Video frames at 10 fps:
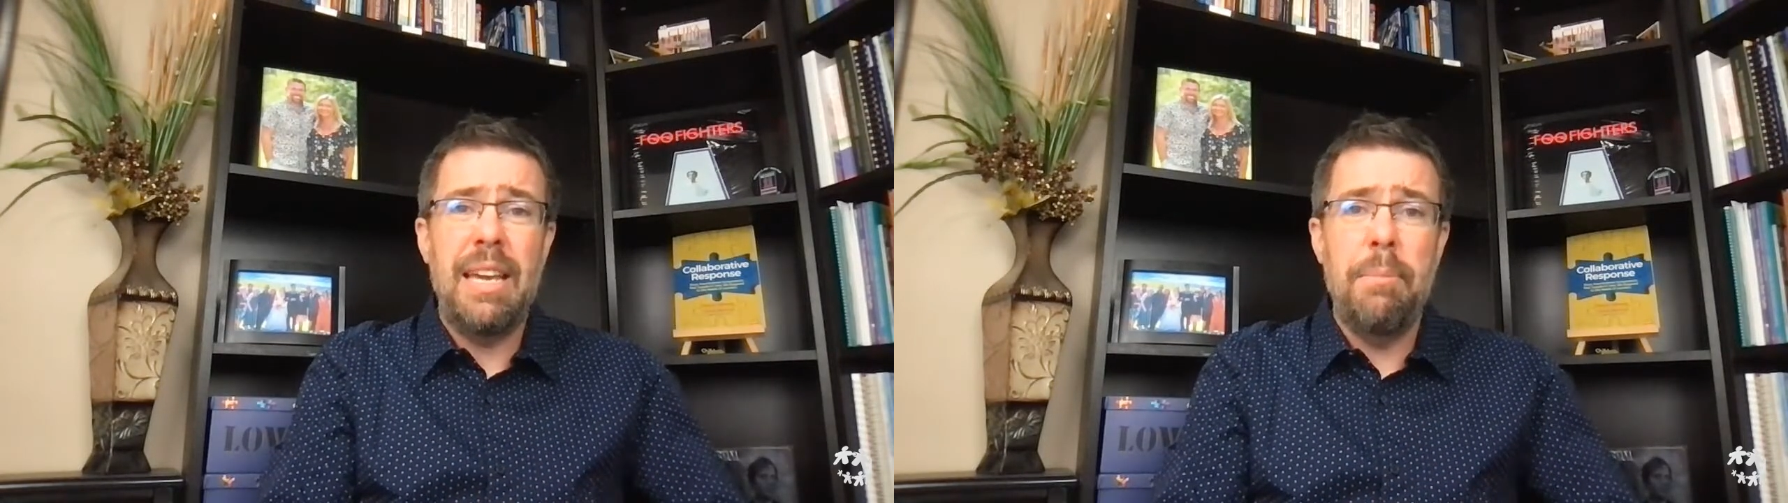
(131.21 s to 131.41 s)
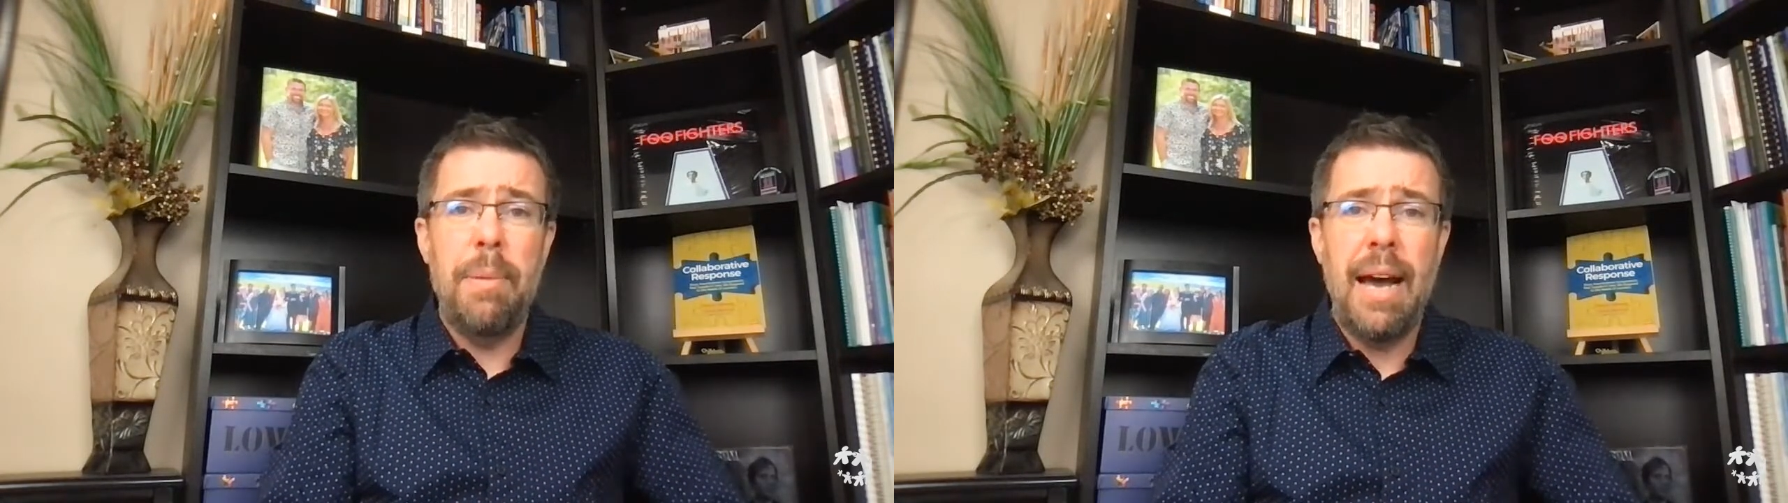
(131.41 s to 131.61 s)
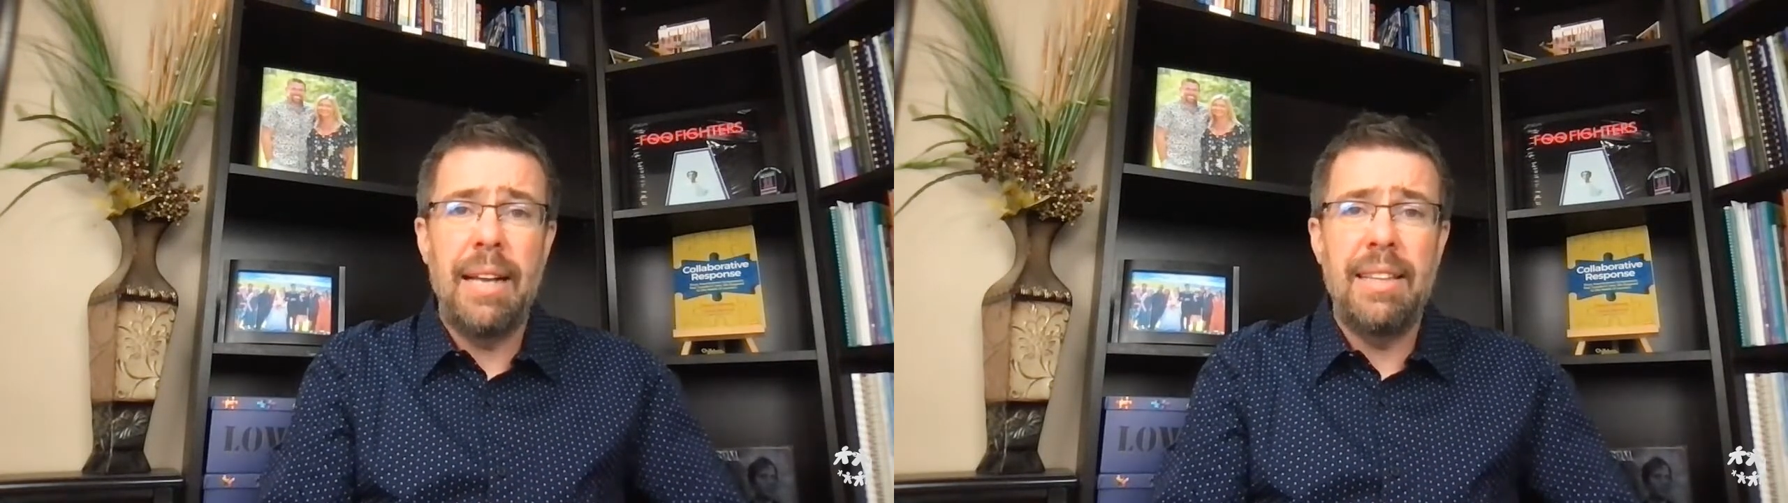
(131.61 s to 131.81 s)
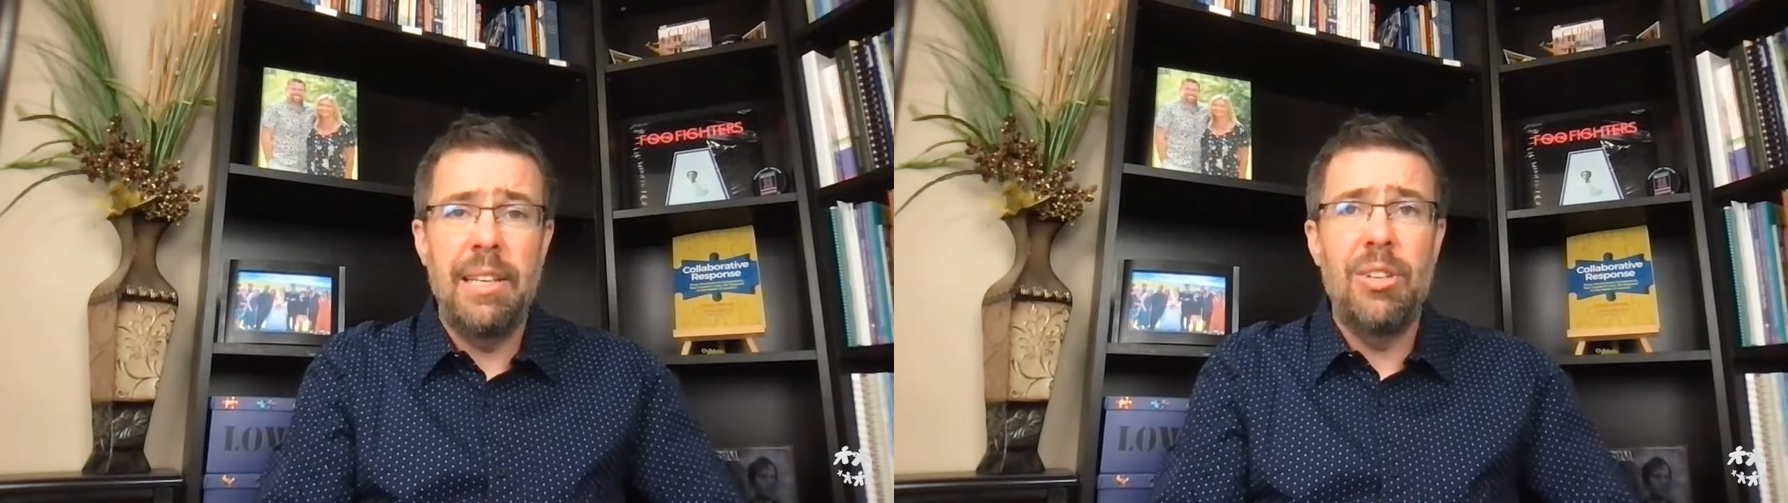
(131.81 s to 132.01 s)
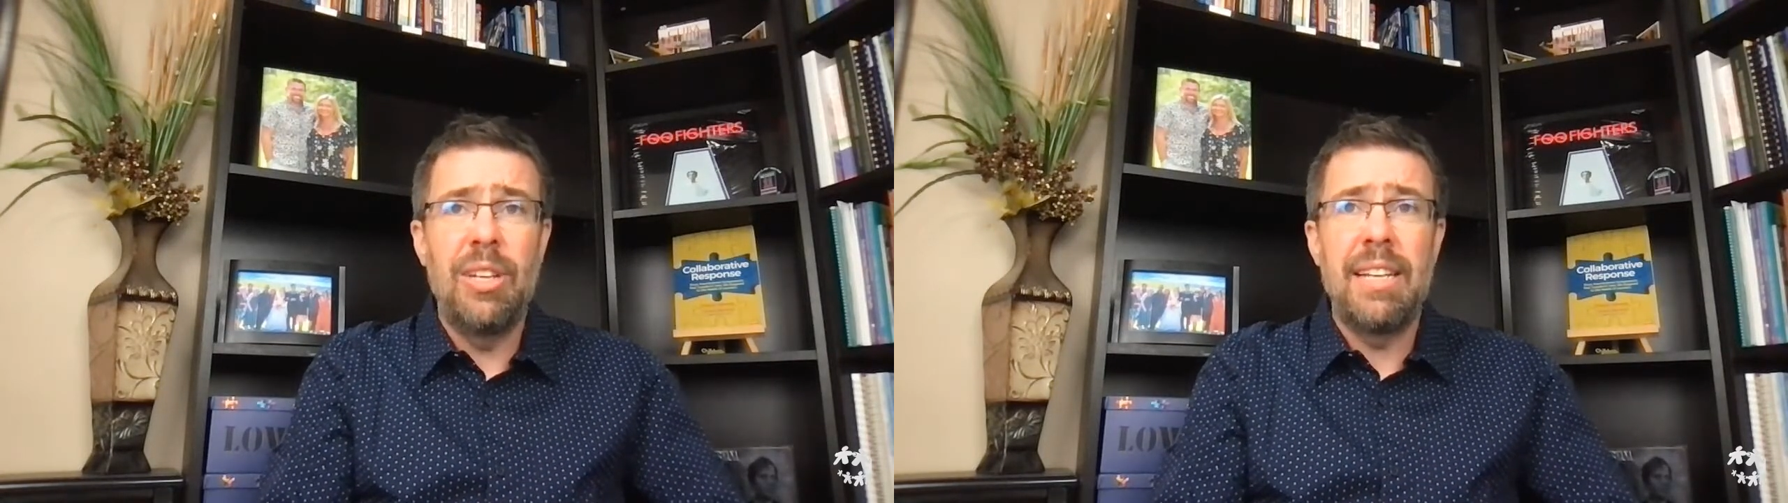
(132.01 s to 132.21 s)
impact that
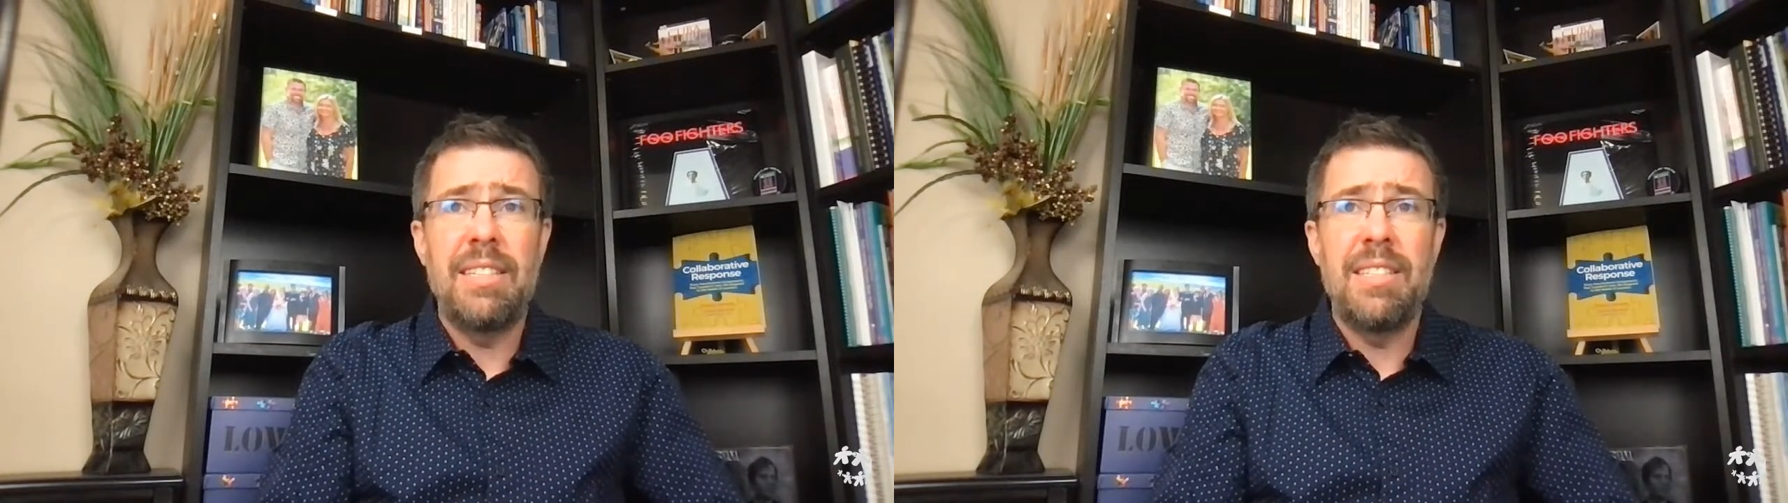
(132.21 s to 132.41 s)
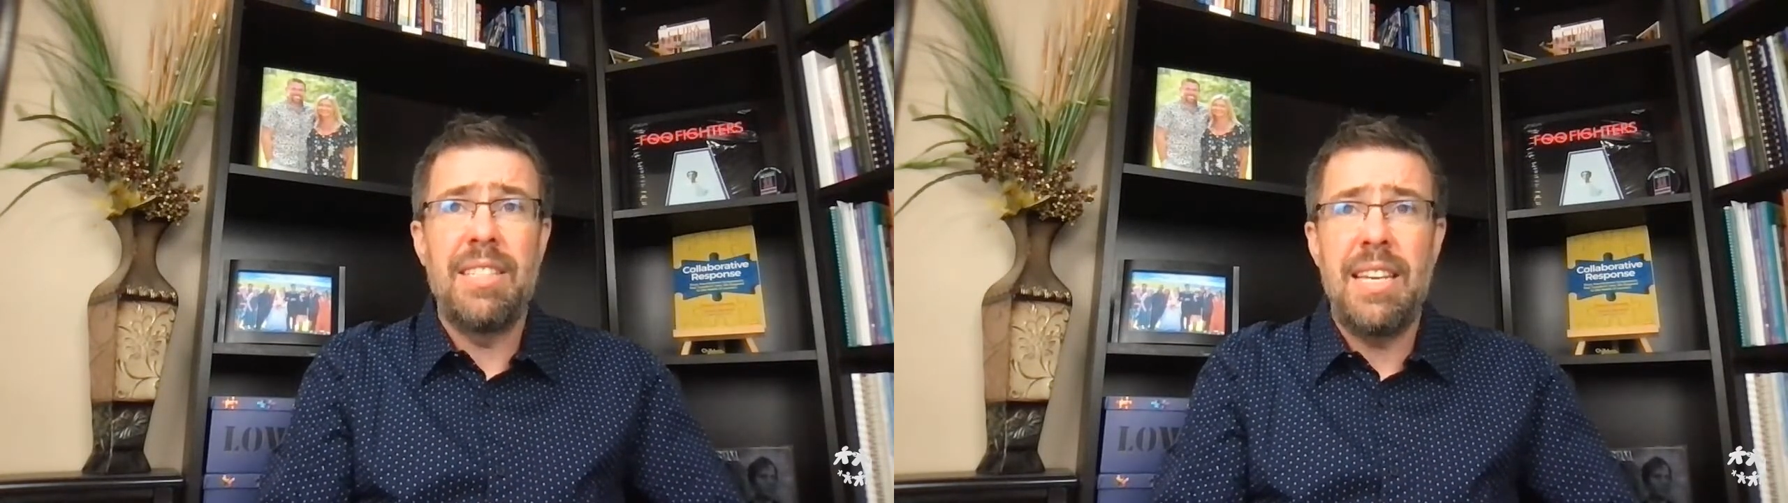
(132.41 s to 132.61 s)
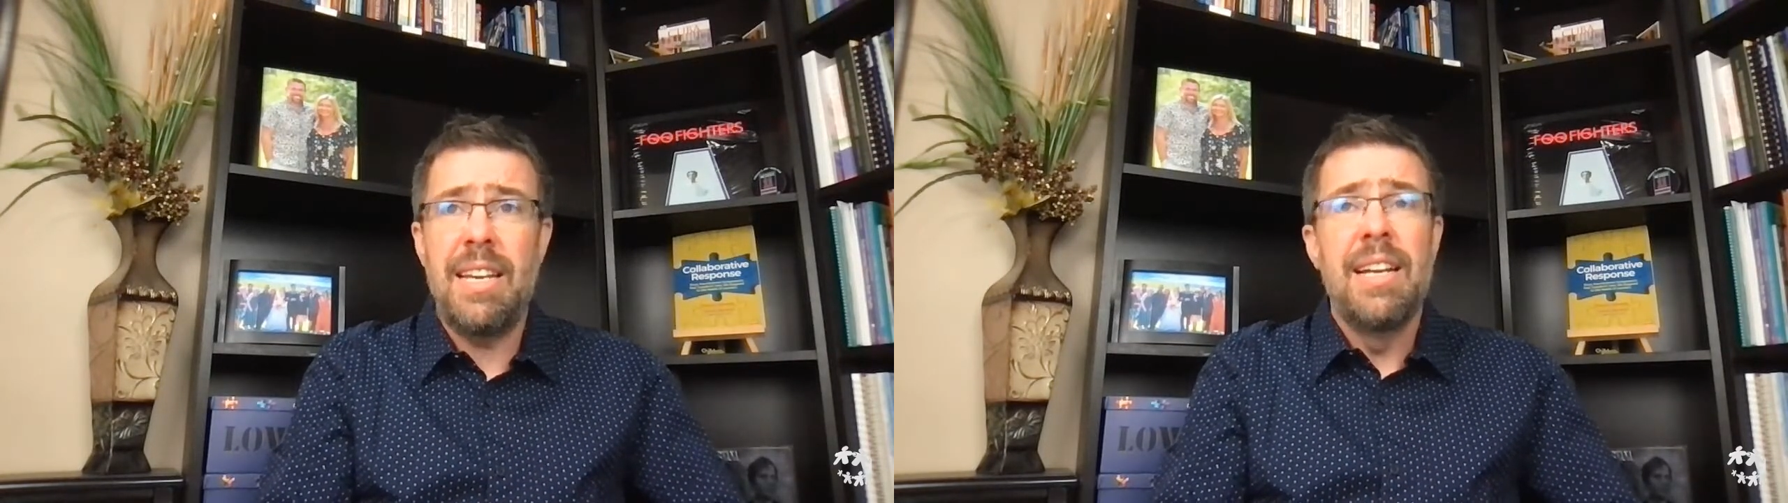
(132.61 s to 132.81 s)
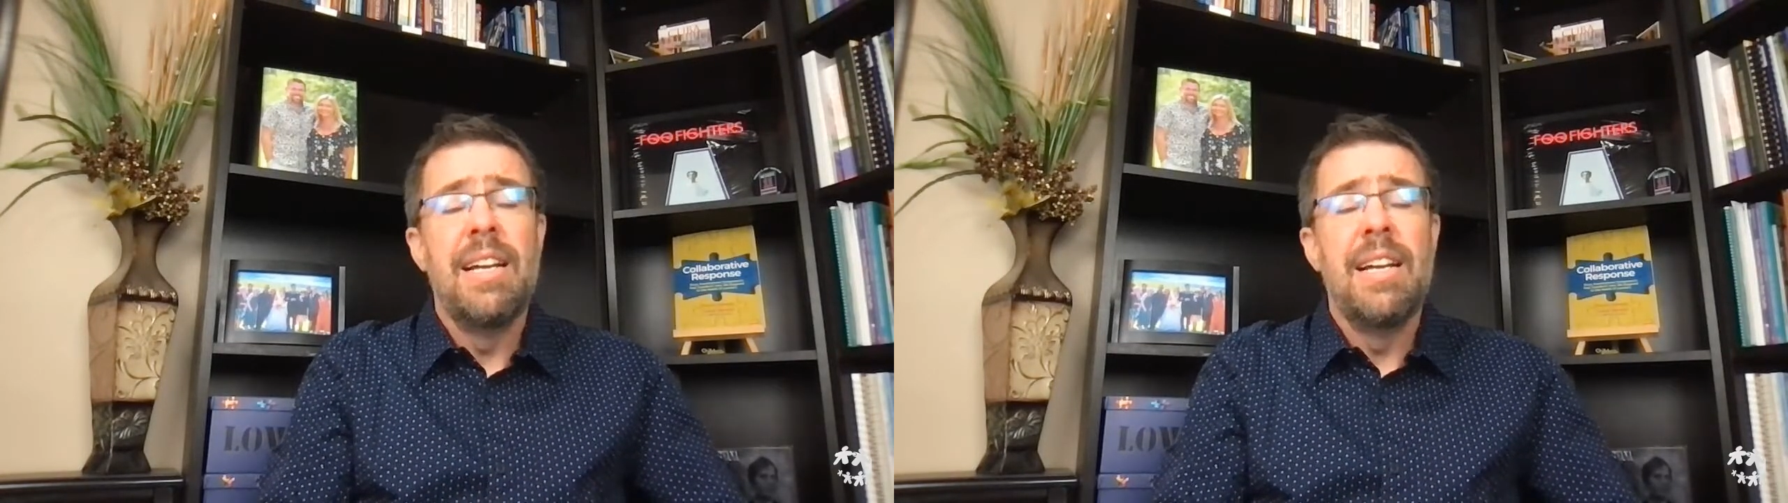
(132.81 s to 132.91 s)
you'd like to see